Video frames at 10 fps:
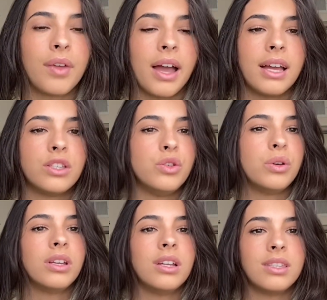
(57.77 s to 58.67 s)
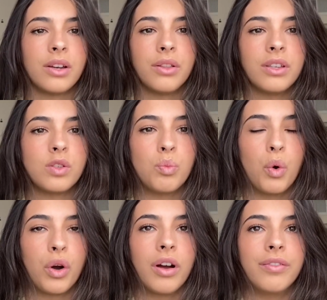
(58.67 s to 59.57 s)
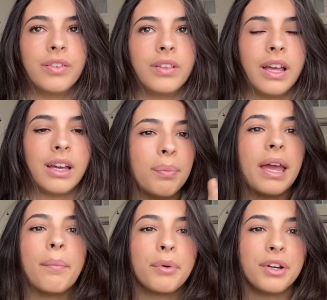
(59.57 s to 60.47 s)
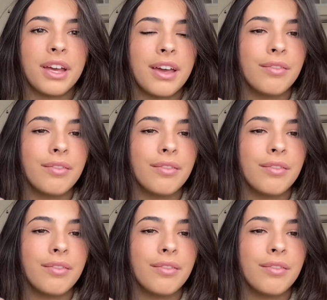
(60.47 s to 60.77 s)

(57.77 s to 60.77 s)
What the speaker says: I guess you could consider this more of like a pamper day